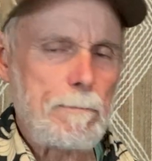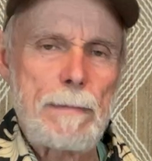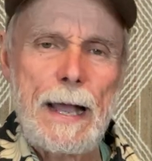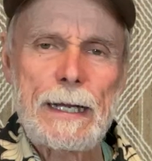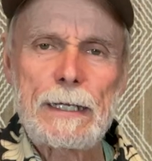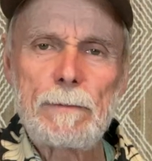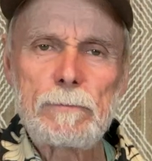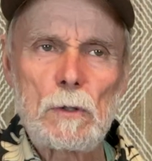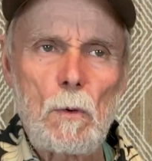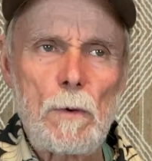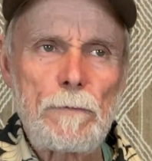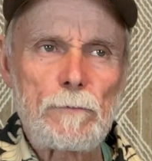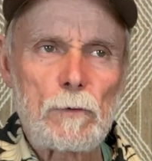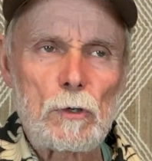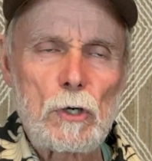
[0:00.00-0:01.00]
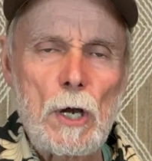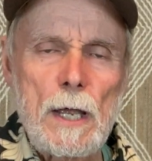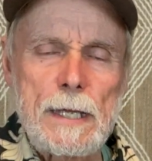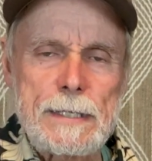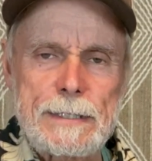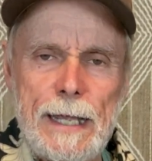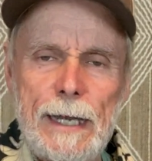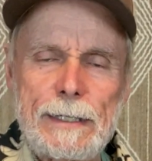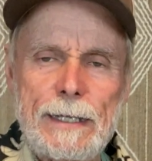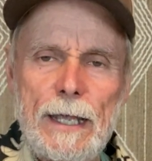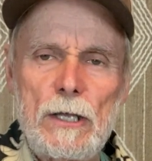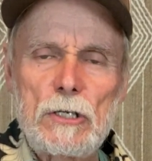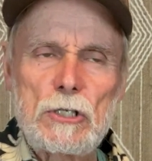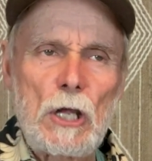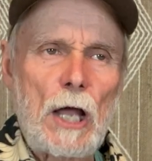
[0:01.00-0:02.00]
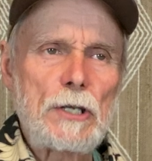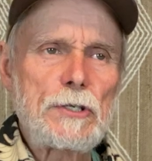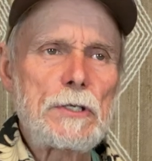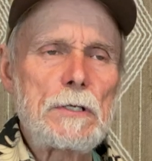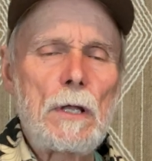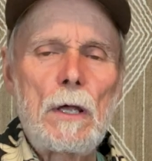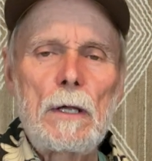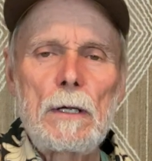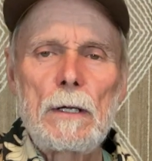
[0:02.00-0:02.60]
backup going for Sally Ann Johnson.